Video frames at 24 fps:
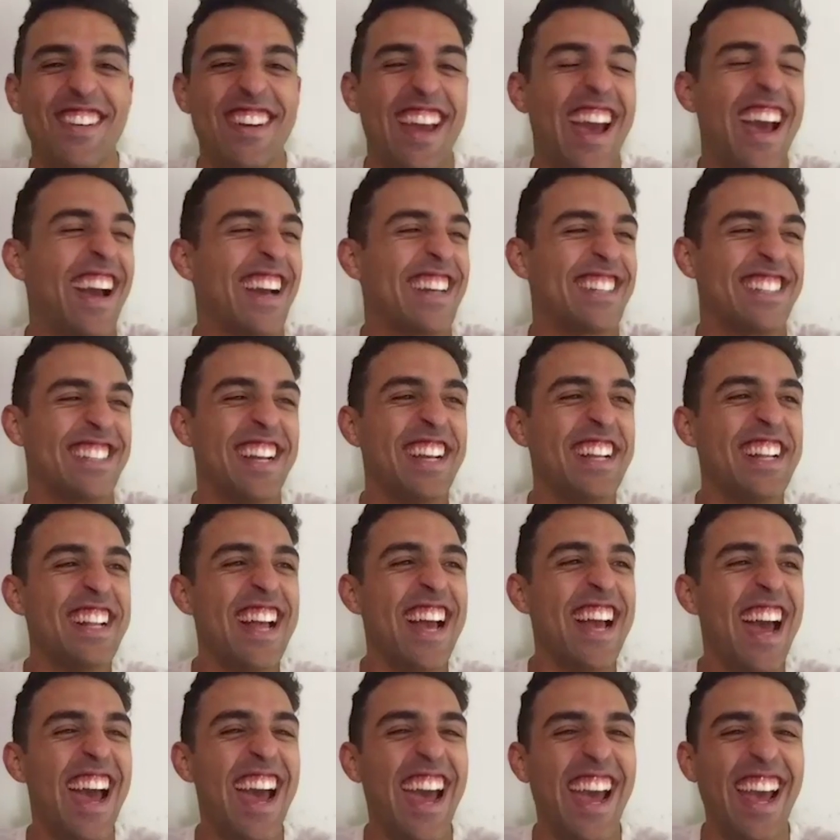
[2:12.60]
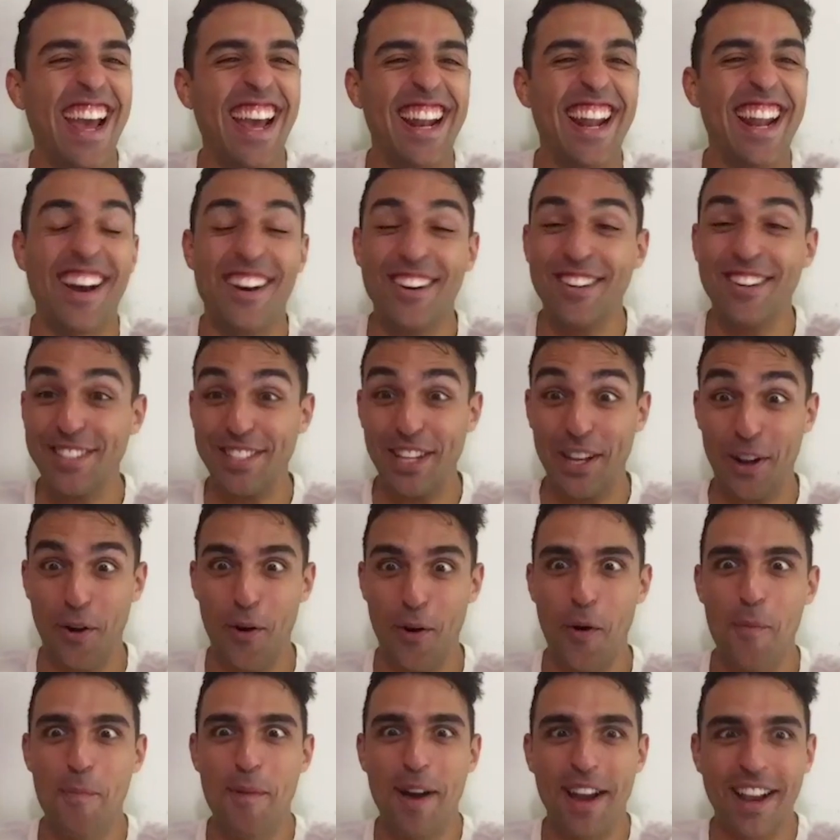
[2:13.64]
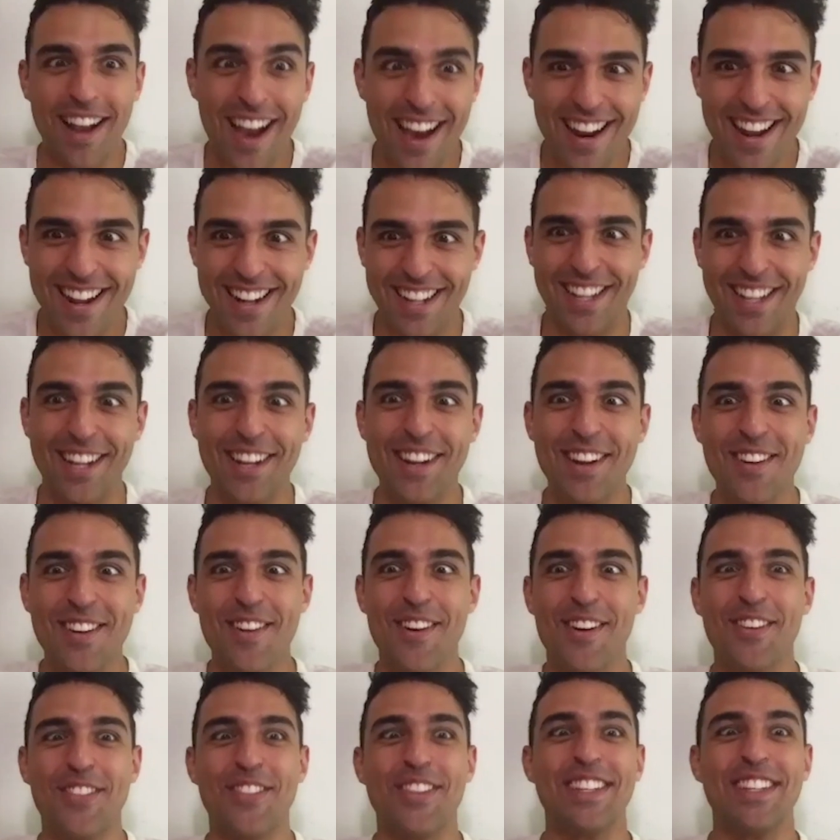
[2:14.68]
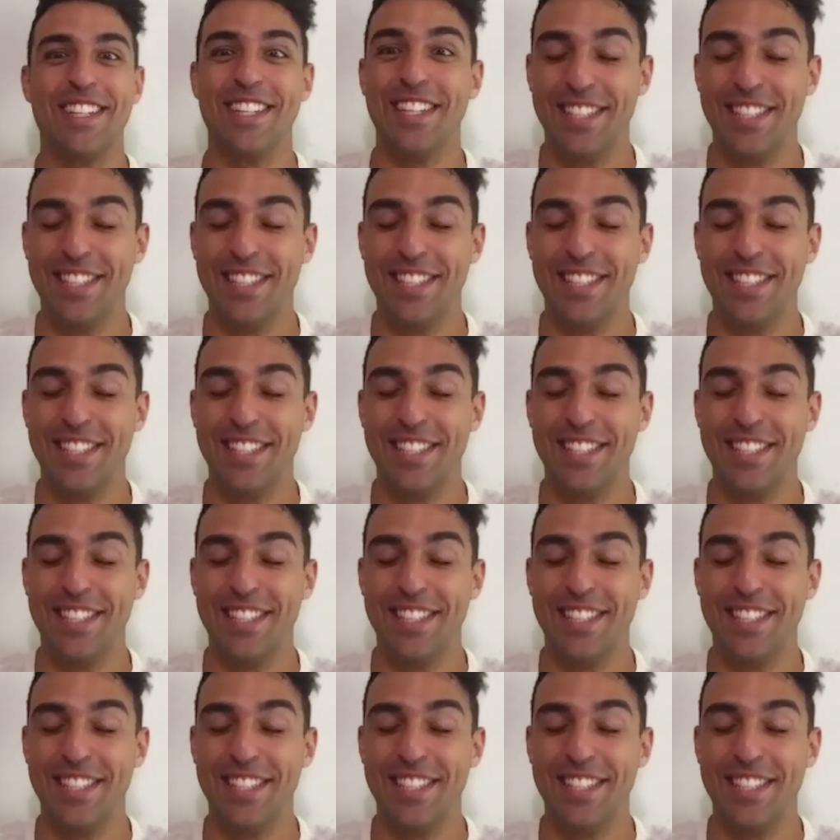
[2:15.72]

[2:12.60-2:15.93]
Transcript: and I was like, oh my God, I didn't know this is